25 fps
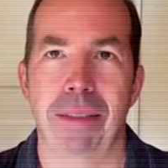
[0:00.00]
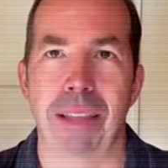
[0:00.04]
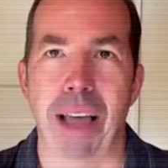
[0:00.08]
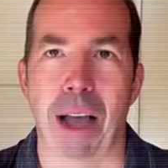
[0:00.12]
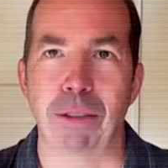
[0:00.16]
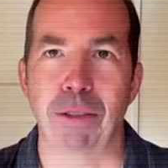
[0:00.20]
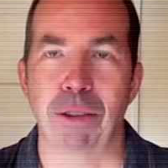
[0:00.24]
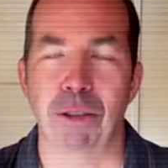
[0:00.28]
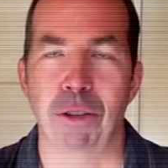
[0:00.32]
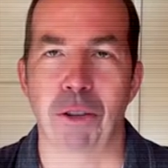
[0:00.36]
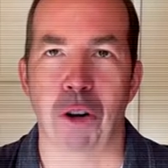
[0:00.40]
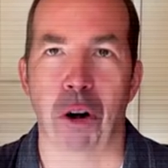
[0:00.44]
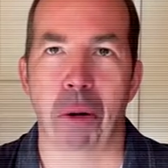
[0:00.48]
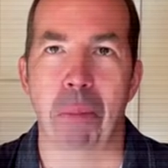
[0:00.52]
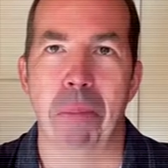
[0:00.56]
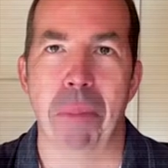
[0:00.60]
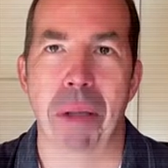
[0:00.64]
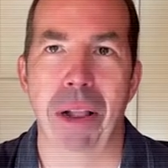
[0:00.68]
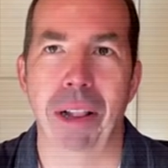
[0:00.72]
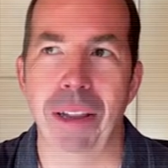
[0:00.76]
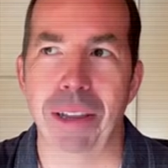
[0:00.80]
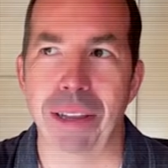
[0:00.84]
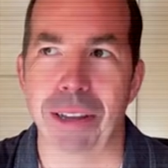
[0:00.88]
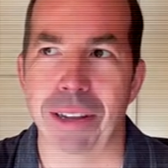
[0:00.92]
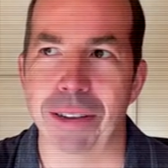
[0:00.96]
thousands or
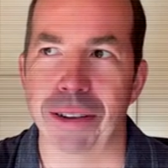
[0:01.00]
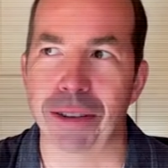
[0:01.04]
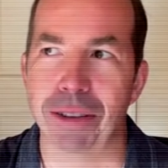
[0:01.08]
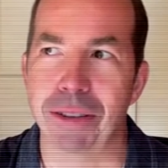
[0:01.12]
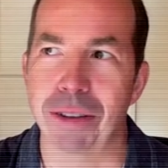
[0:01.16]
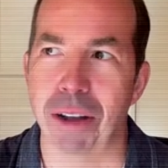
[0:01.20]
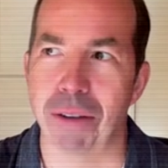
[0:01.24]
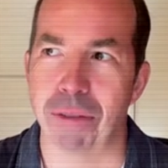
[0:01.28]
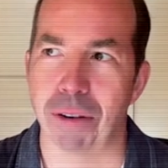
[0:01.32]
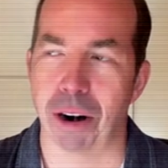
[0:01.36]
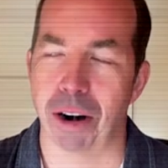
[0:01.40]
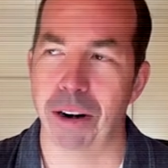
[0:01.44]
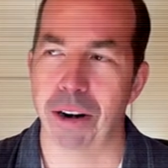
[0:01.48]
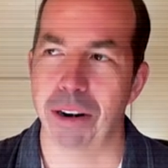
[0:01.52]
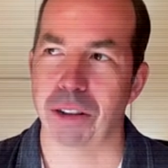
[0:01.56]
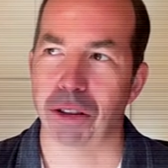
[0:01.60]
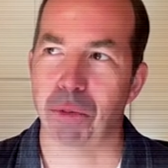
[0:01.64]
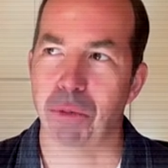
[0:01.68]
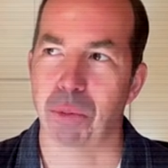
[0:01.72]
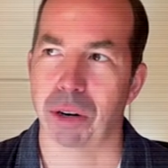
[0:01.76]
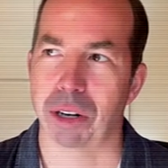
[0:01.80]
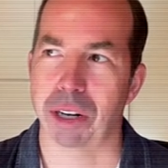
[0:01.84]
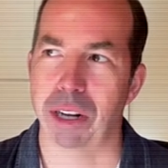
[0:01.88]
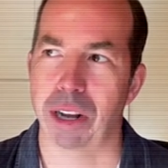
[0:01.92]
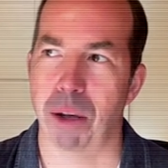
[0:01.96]
millions of
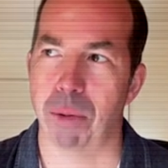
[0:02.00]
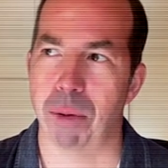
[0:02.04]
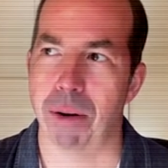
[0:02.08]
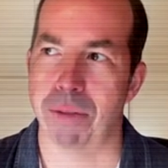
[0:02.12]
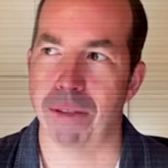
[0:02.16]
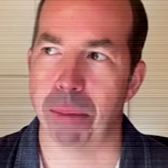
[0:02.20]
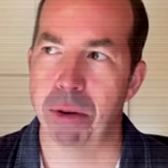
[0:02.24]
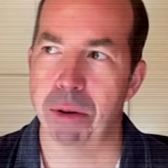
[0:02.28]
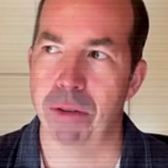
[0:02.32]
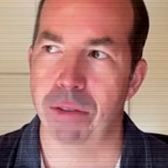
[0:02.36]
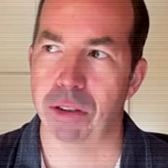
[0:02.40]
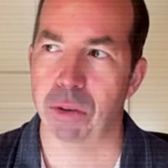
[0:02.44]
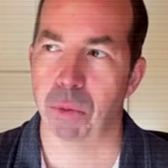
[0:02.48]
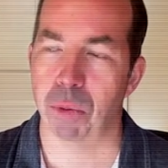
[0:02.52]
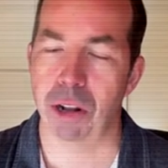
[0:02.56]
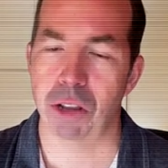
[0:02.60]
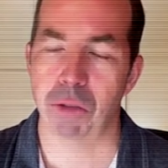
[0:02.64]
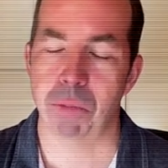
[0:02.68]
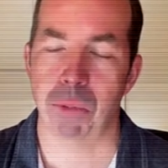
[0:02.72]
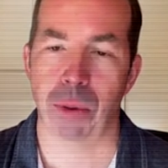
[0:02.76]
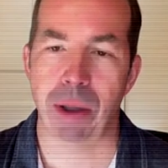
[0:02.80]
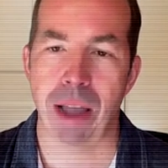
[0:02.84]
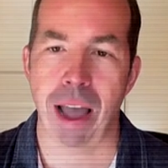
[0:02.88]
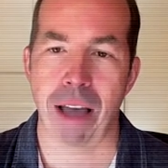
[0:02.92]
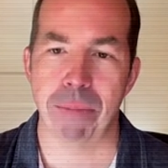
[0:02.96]
artists working on one of our movies at once,
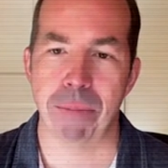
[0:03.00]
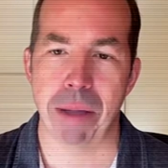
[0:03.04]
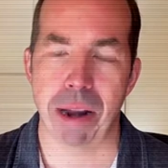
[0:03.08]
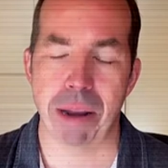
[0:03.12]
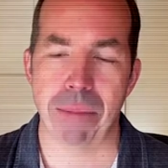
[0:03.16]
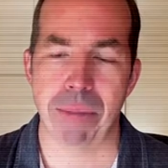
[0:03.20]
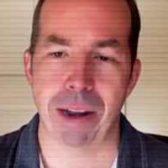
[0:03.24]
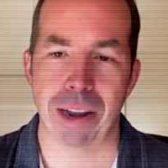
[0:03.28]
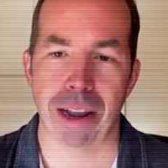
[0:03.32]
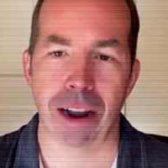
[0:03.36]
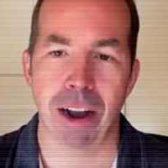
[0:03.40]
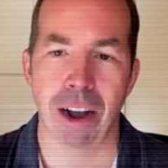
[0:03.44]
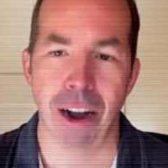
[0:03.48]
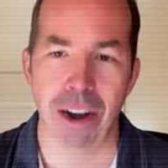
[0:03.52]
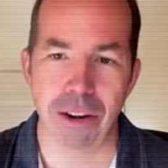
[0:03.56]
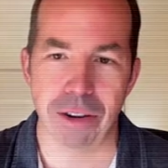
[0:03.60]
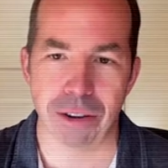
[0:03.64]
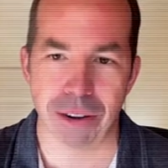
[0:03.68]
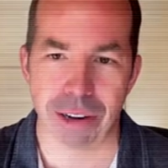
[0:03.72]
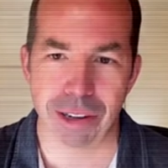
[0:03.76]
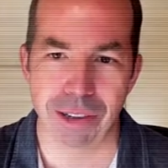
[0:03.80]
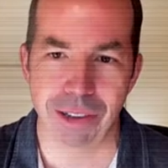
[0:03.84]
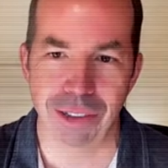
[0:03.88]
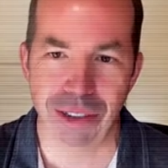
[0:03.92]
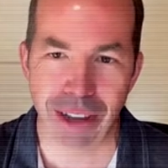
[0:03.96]
but we have many, many
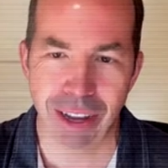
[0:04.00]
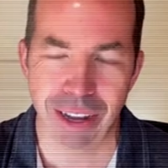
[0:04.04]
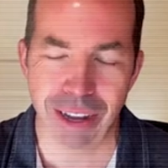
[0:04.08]
hundreds.